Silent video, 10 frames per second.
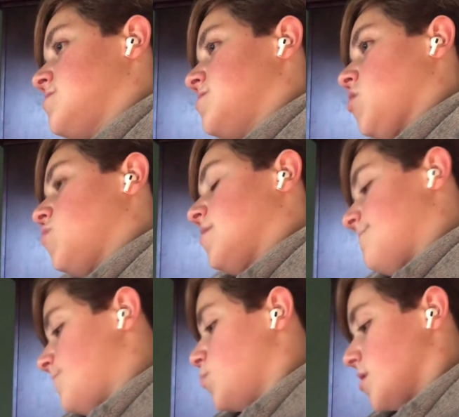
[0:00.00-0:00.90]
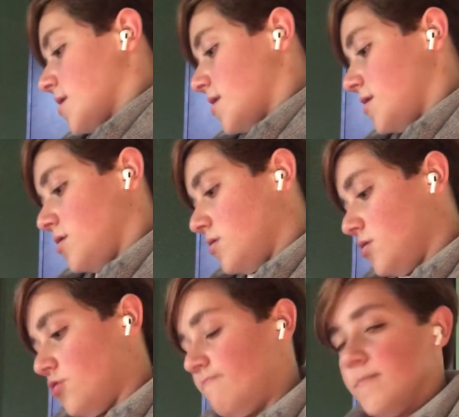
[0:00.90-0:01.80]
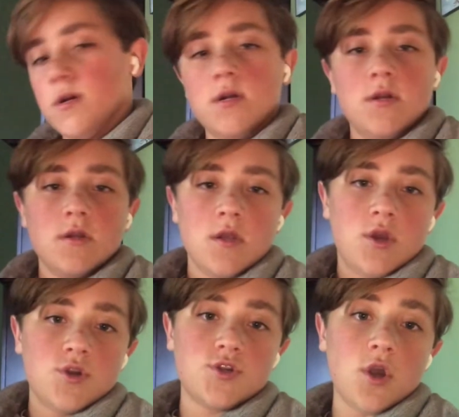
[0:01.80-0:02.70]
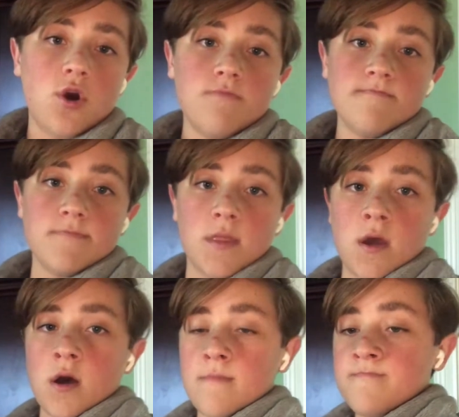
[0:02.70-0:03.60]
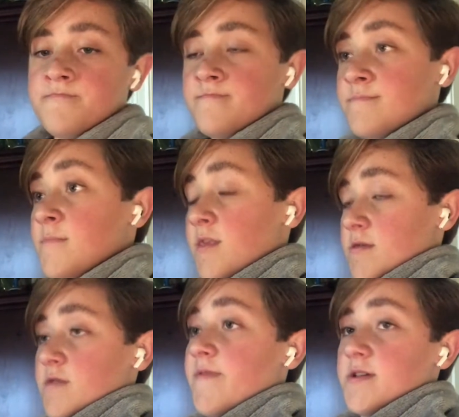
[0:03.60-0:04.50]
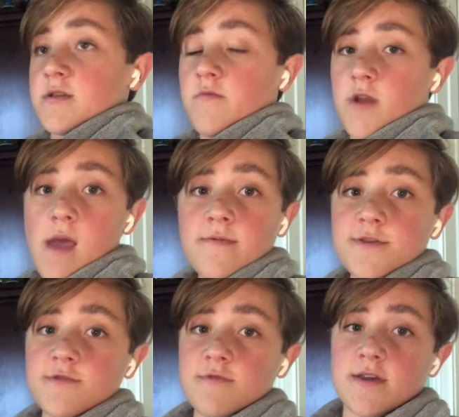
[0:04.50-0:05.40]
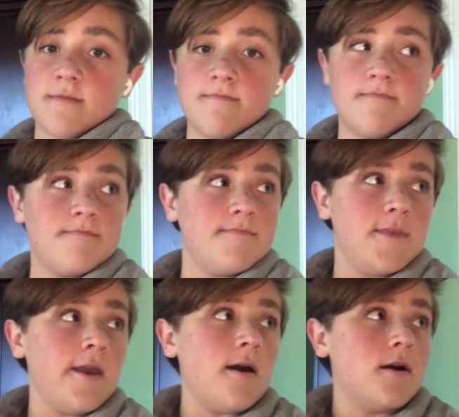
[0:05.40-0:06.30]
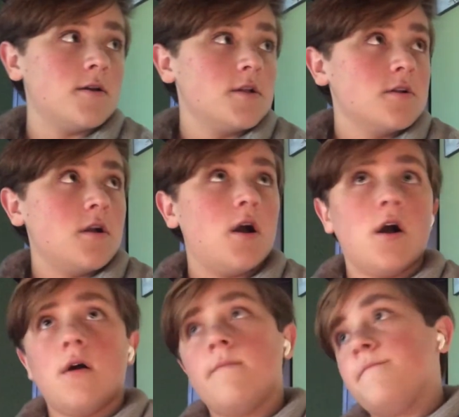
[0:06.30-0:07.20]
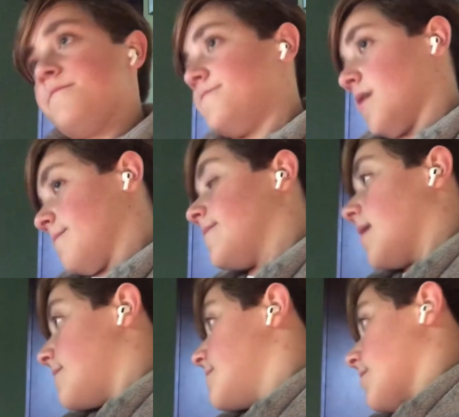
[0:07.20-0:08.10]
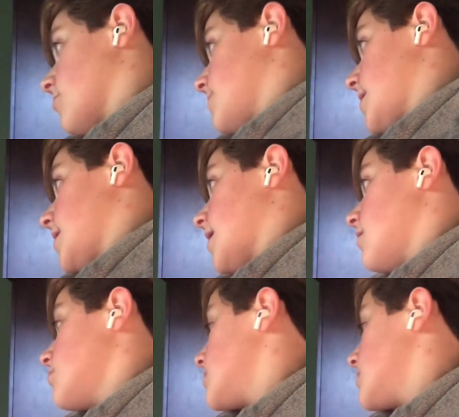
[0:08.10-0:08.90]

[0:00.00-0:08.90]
Oh well, what can you do? So, um, that's basically what happened this week. Yeah, um, I'm, I'm in my room right now,